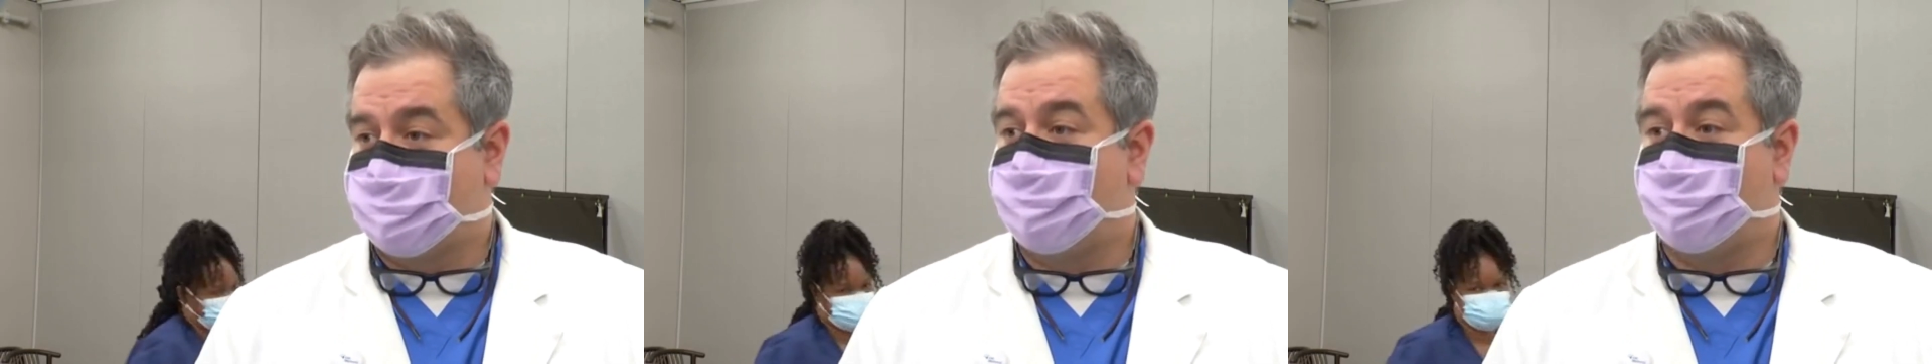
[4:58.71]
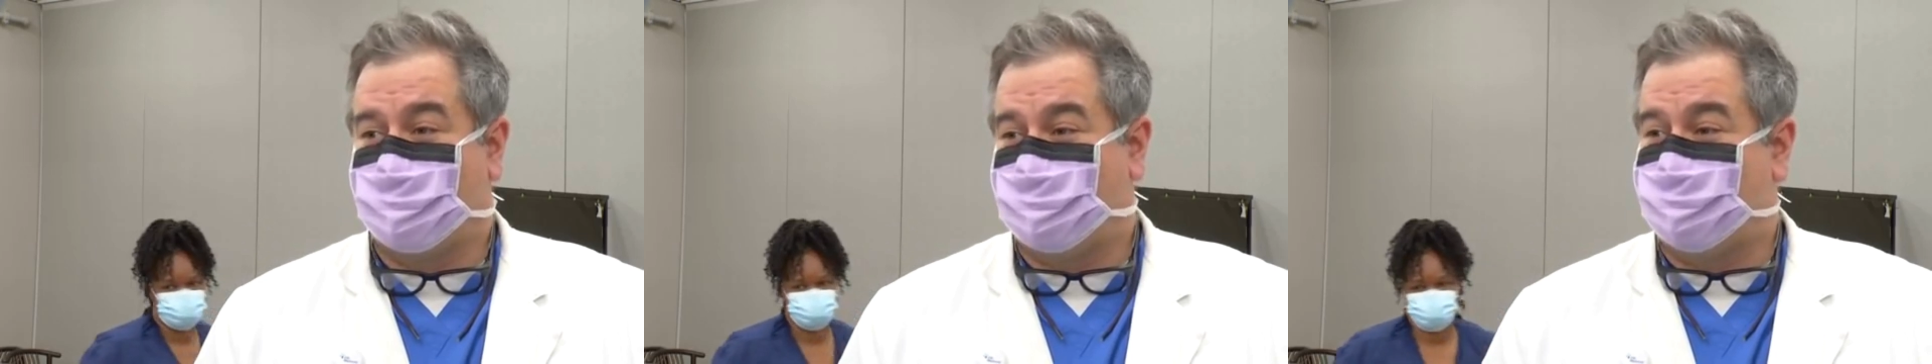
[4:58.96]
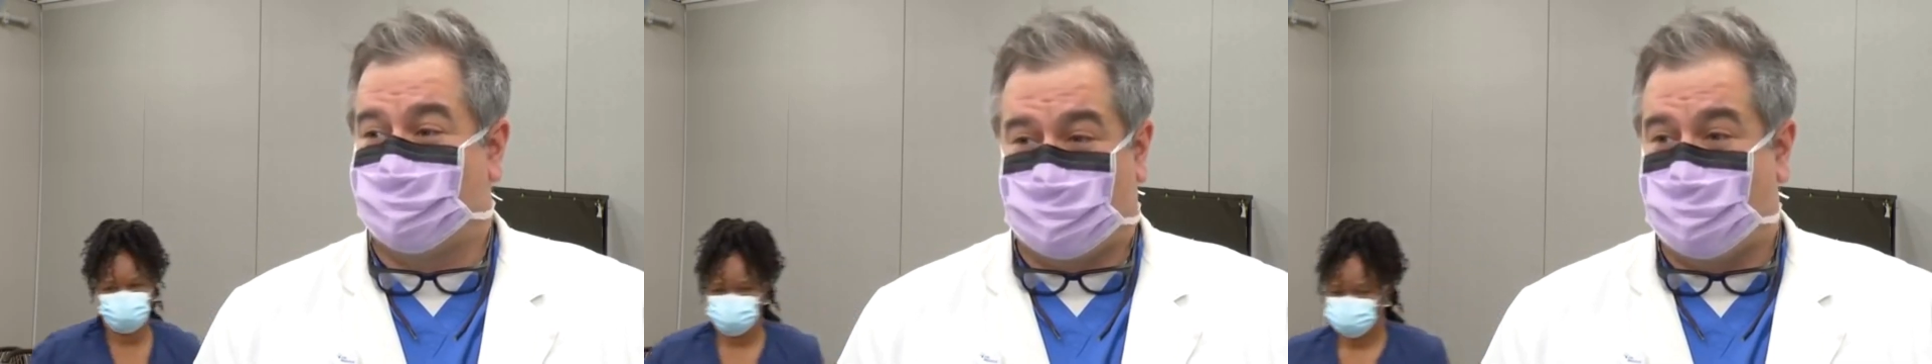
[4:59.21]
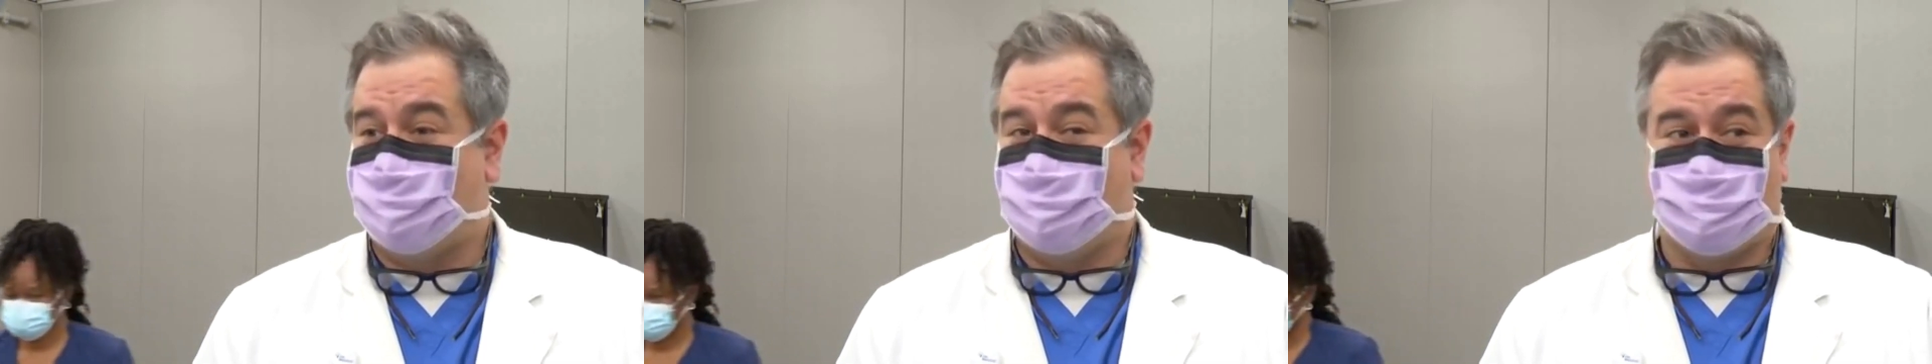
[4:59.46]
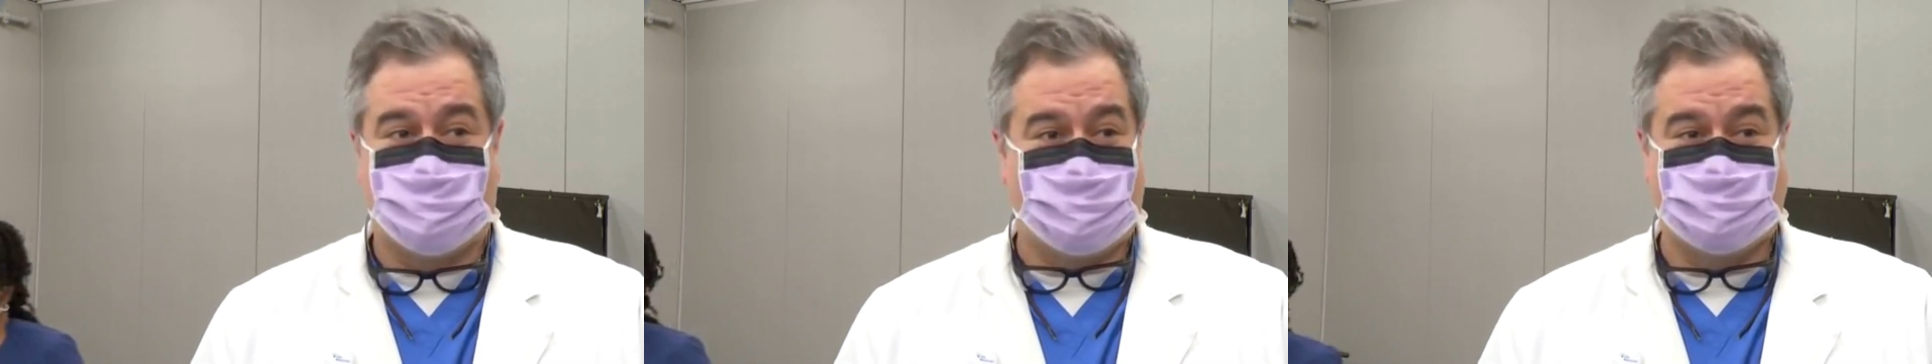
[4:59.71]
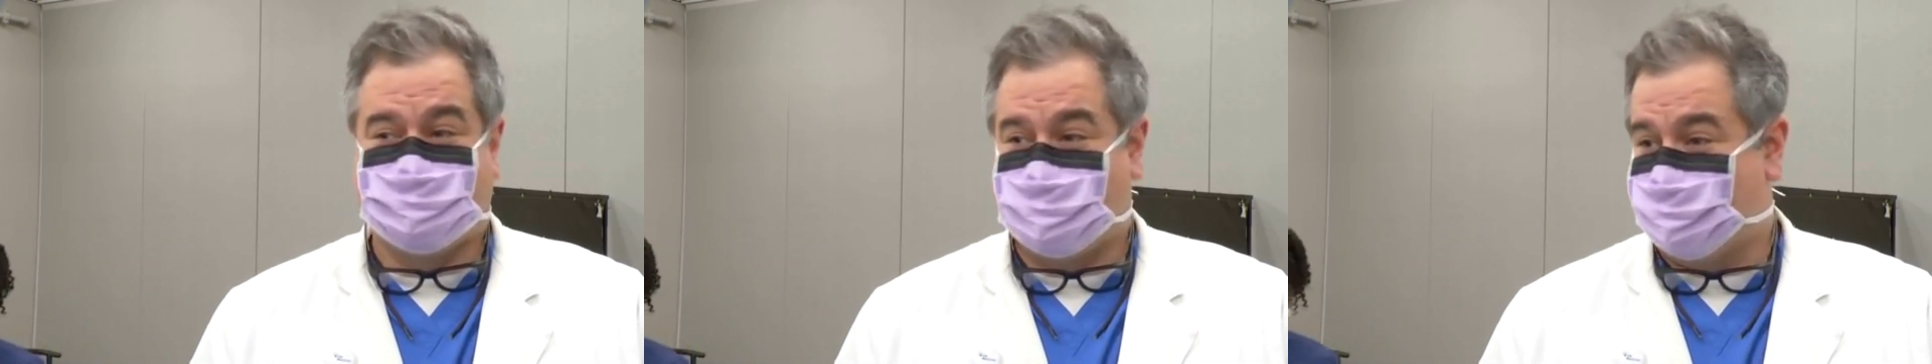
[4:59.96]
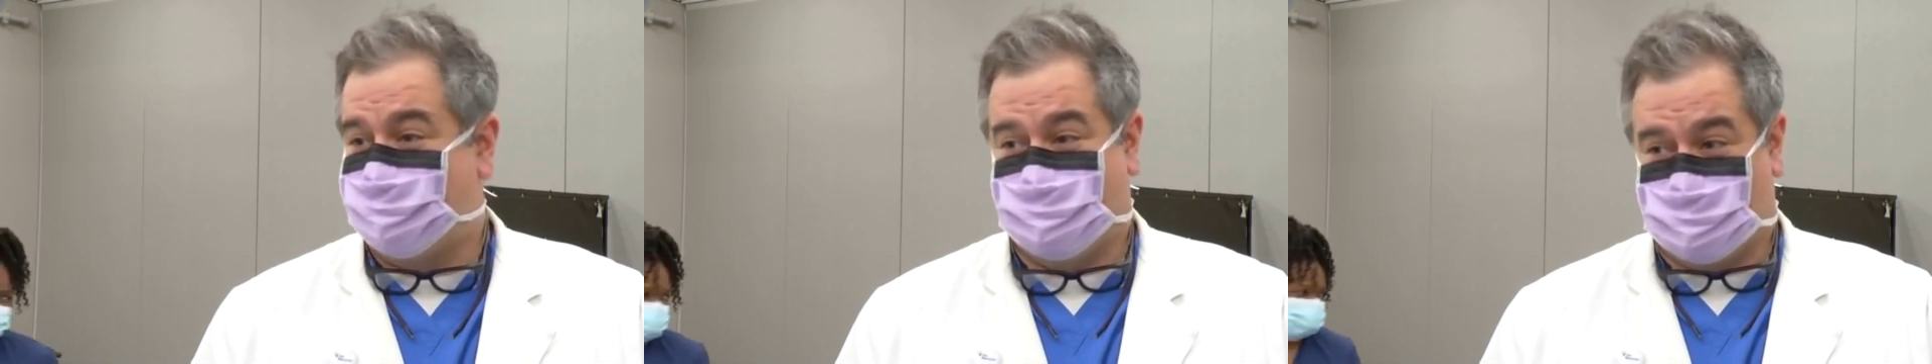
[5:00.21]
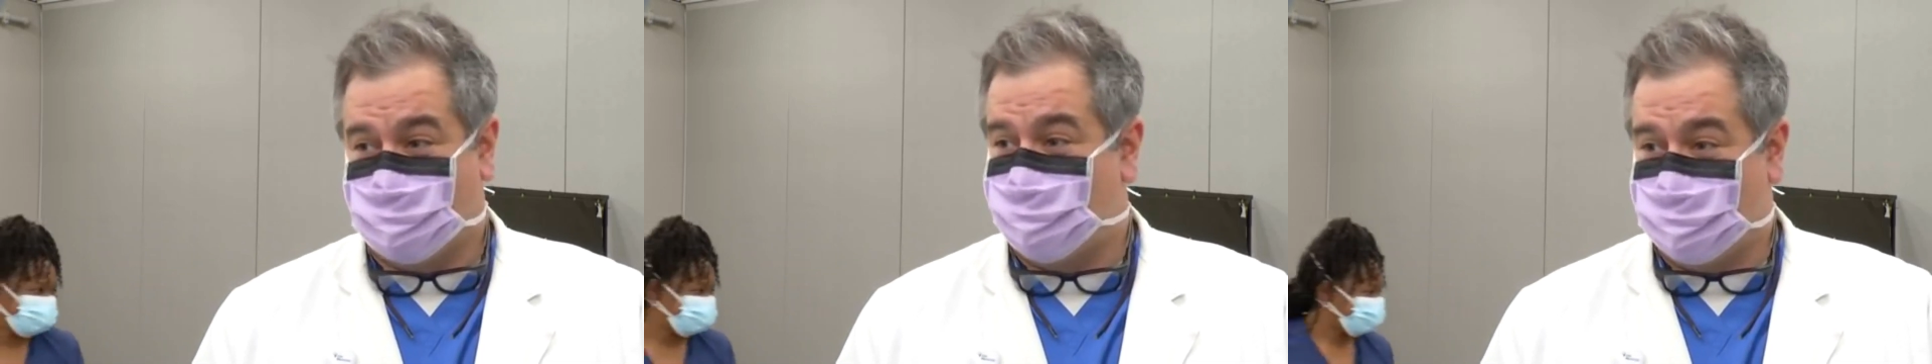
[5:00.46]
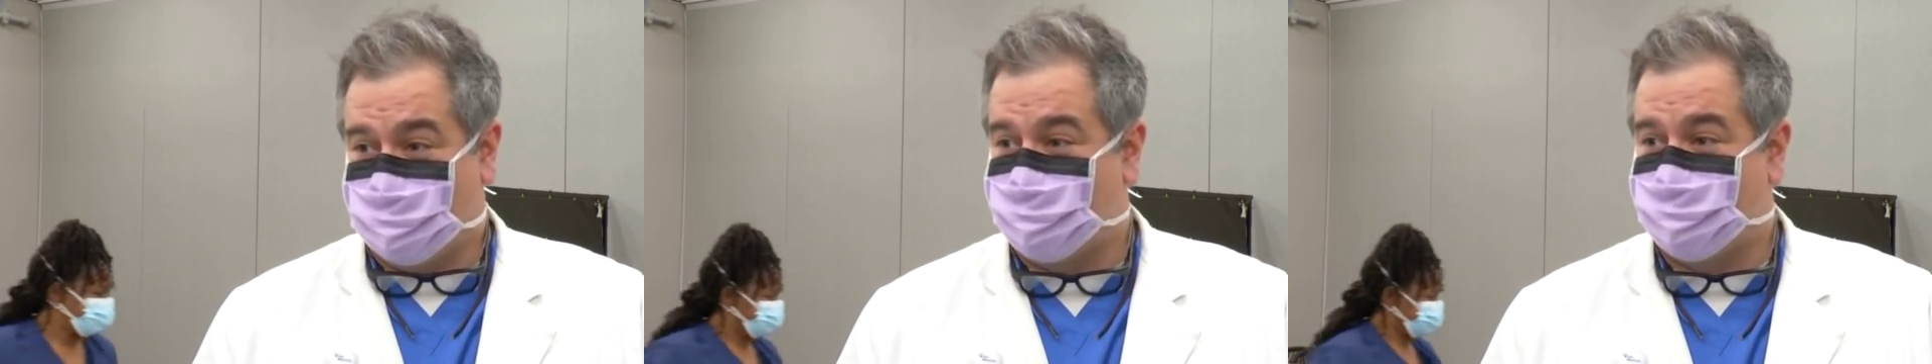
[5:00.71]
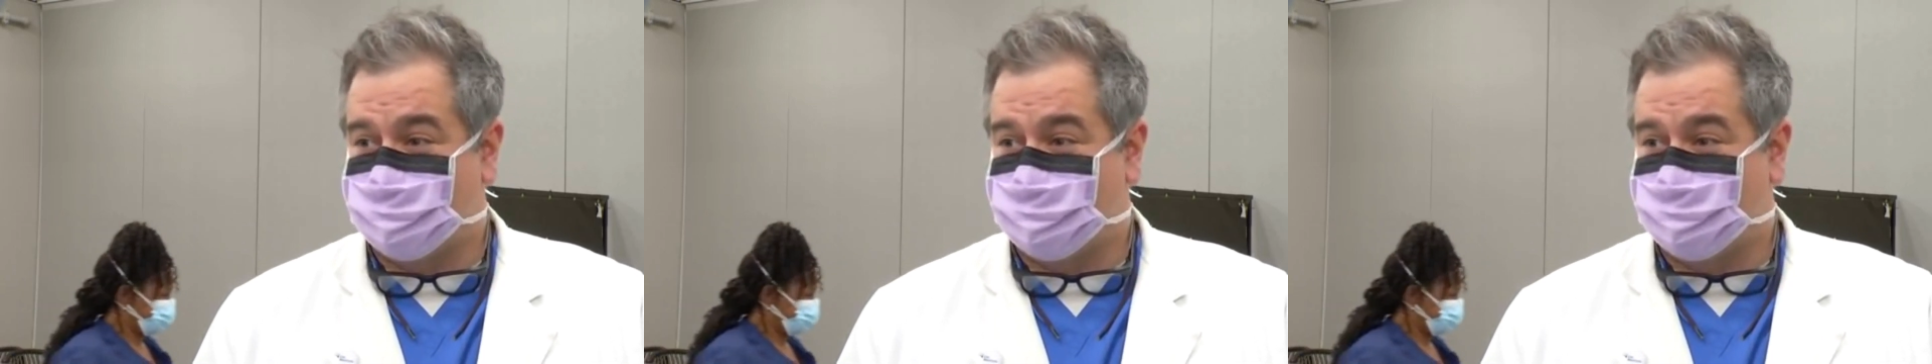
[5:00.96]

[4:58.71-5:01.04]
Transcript: some people get a little lightheaded when they see the needle going